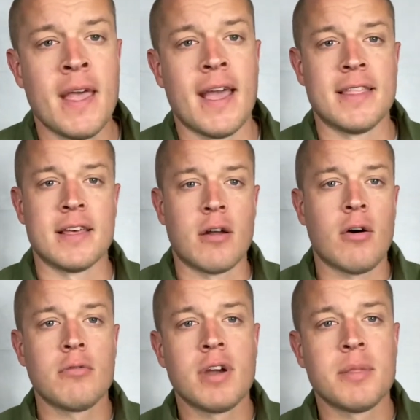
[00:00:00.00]
And then all
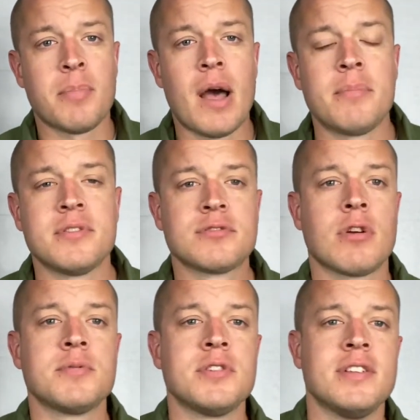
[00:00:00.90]
the way at the bottom of the
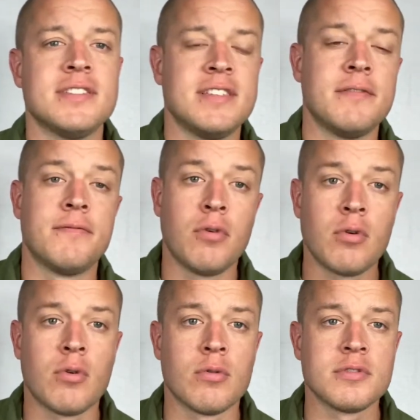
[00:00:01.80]
description is the full
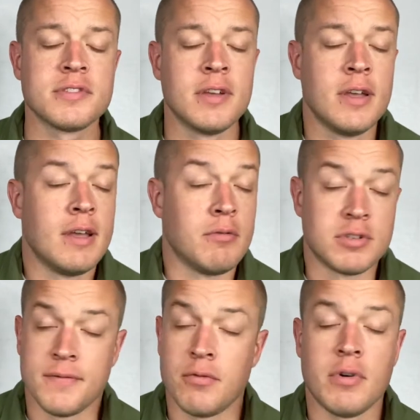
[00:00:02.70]
course, which
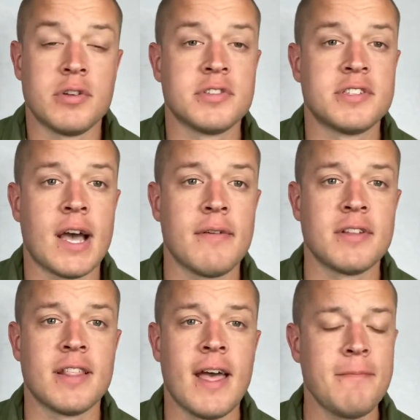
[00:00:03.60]
if you want to just dive
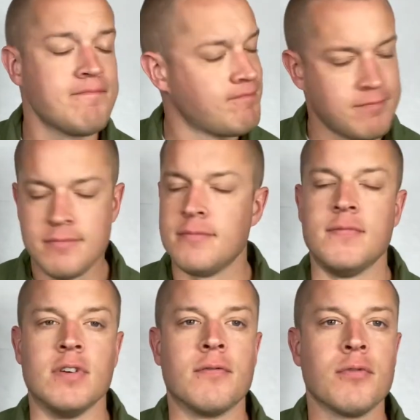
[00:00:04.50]
into that,
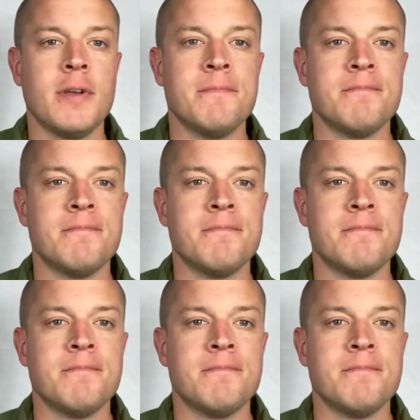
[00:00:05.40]
feel free.